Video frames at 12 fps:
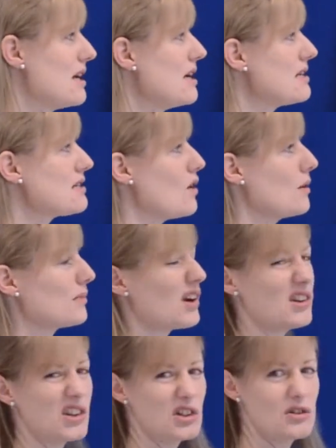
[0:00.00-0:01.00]
So I'm
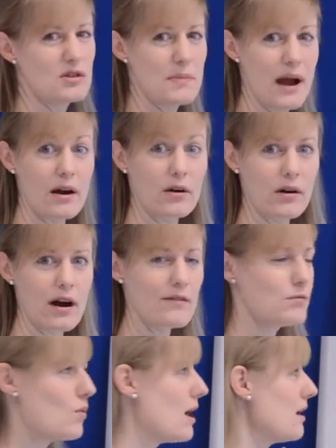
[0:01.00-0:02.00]
going to use
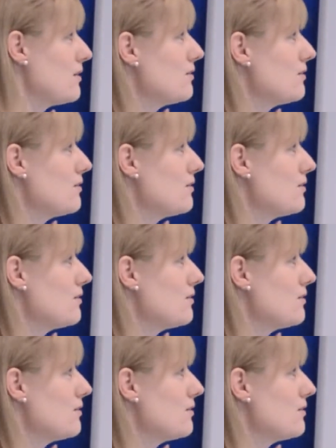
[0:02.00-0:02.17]
paragraph 1